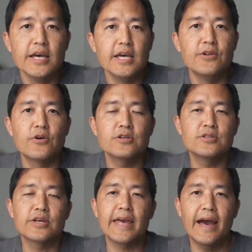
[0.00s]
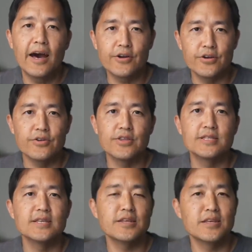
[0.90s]
In order to counter the
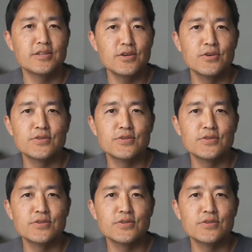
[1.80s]
selling the news,